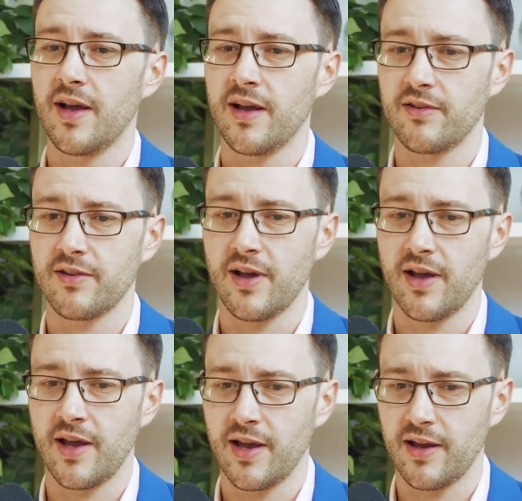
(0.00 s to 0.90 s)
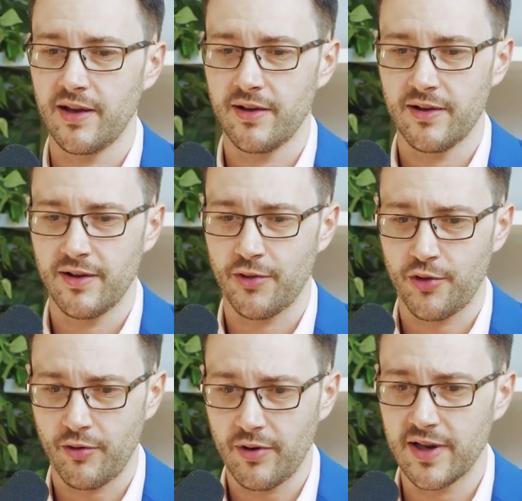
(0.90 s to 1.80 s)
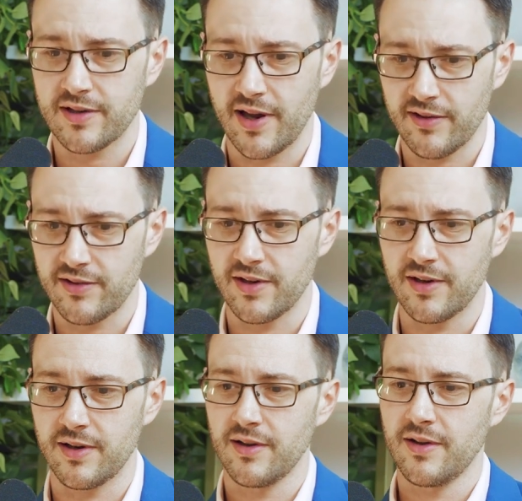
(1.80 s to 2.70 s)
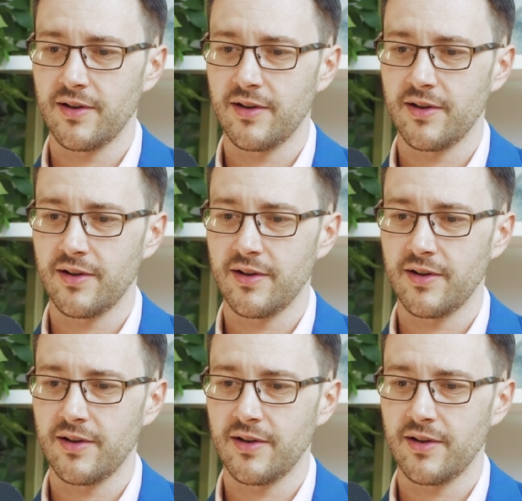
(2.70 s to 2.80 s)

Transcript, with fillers: It's a, a thoroughly tested